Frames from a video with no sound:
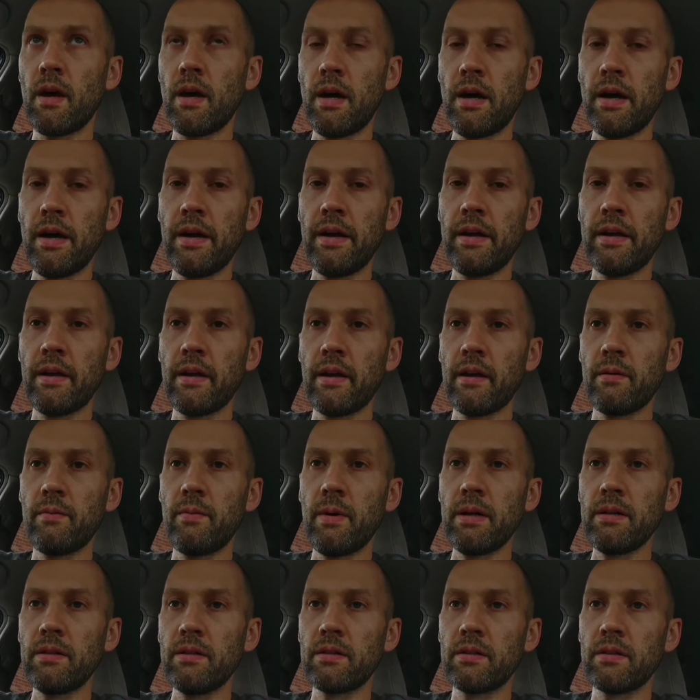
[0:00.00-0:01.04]
I
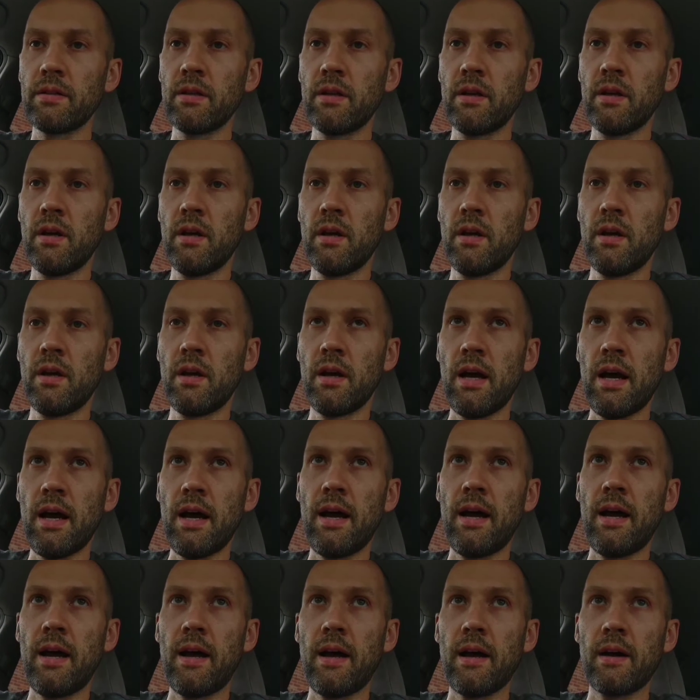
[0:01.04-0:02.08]
went,
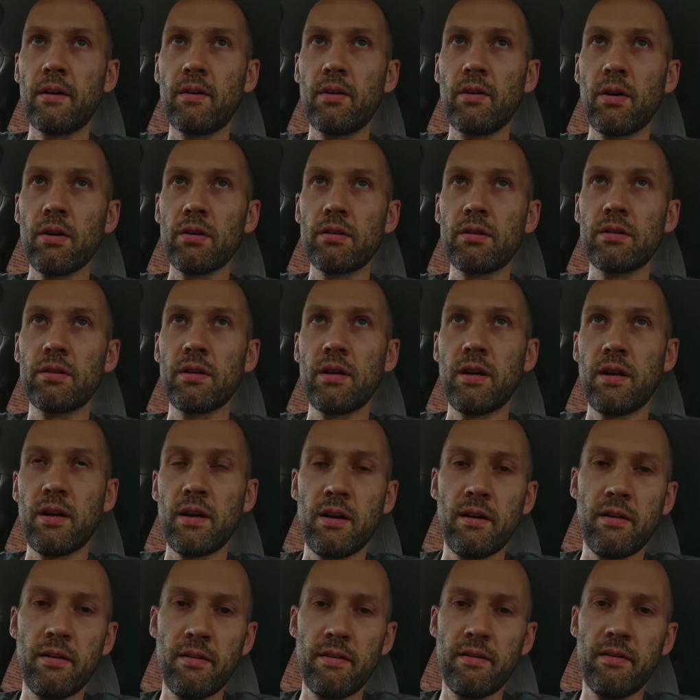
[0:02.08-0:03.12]
got
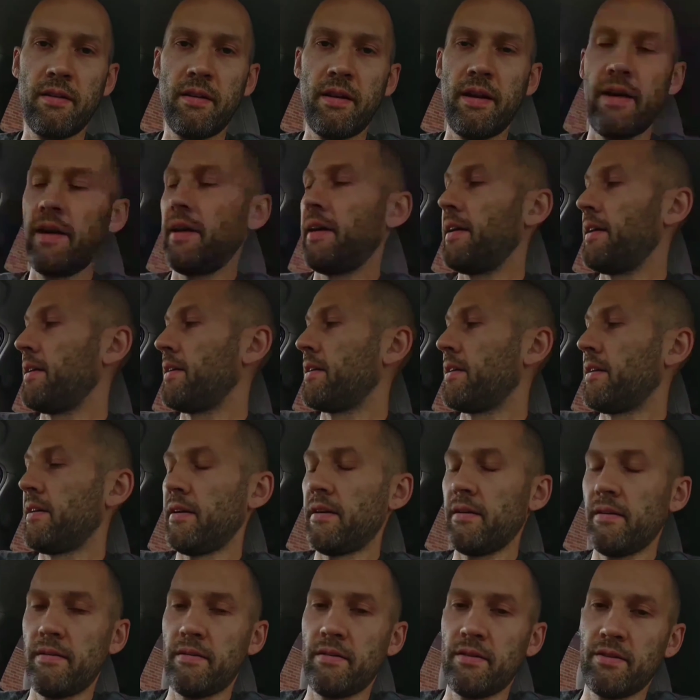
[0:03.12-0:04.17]
a
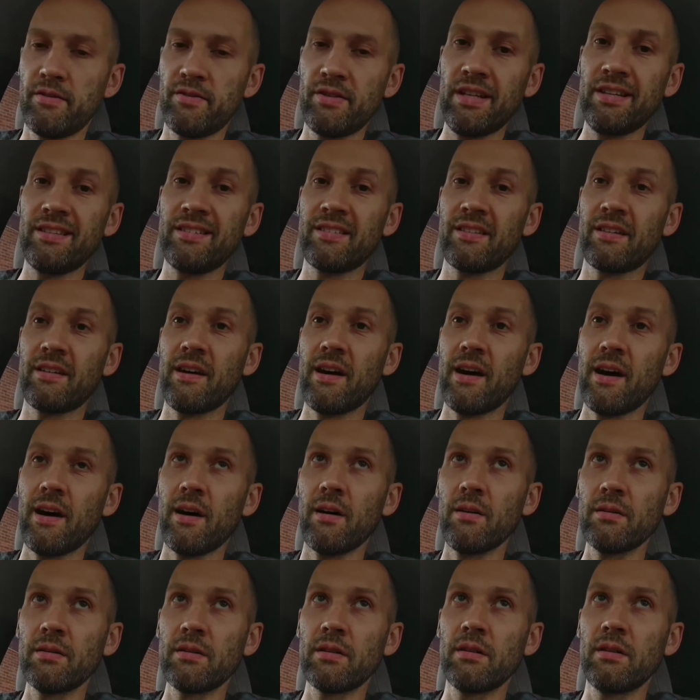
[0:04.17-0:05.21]
sensor
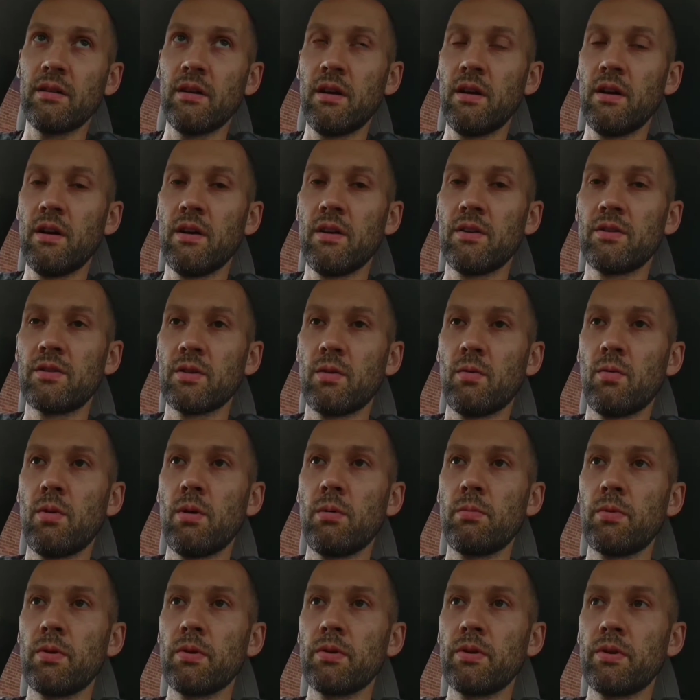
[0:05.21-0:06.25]
out. So what
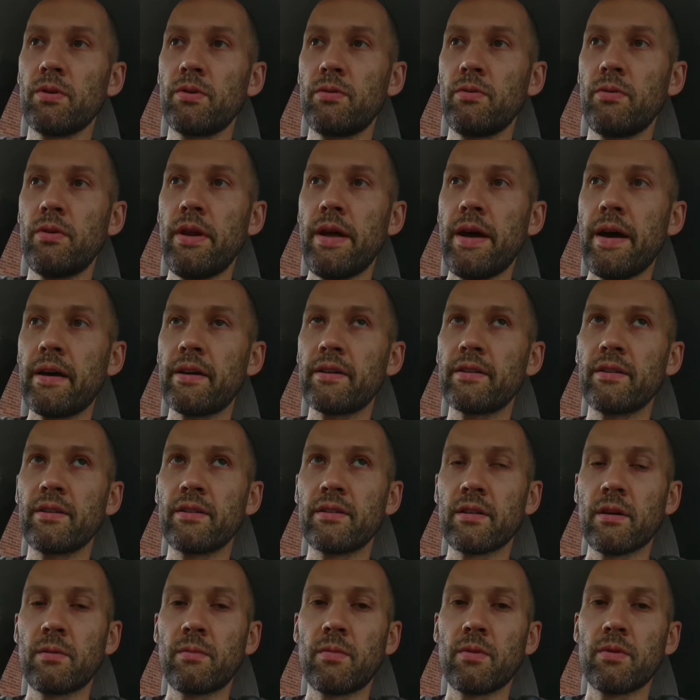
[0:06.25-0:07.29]
I'm gonna do next
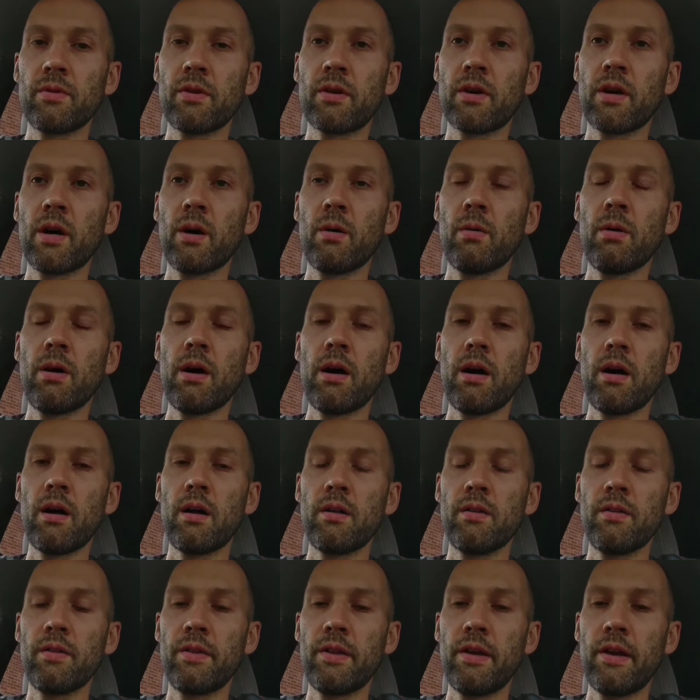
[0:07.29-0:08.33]
is I'm gonna go
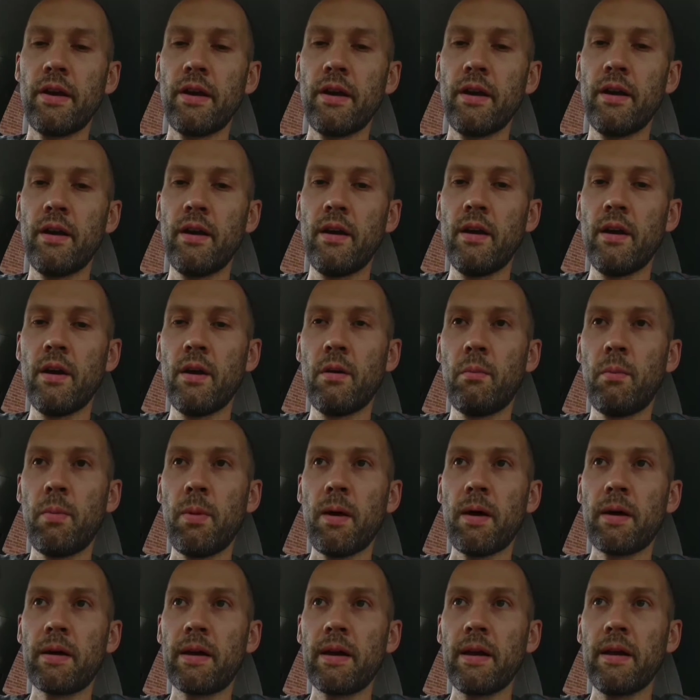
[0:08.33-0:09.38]
and
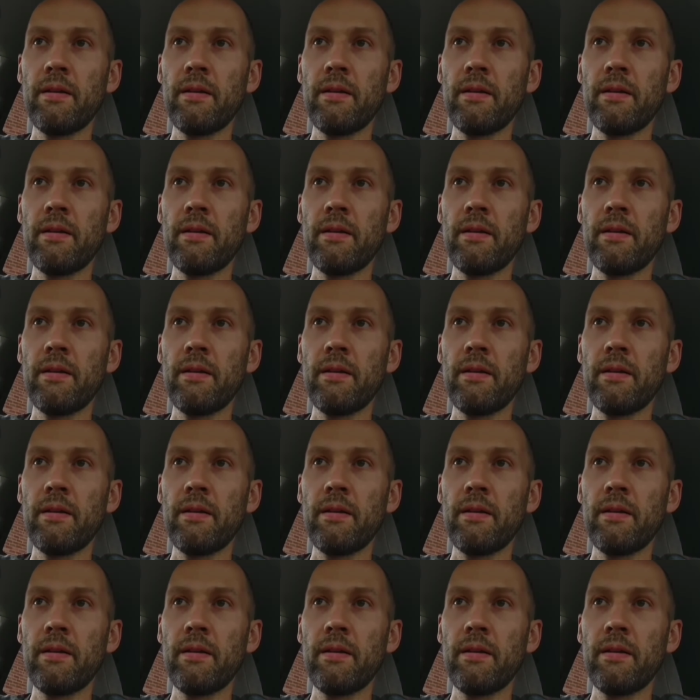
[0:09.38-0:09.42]
plug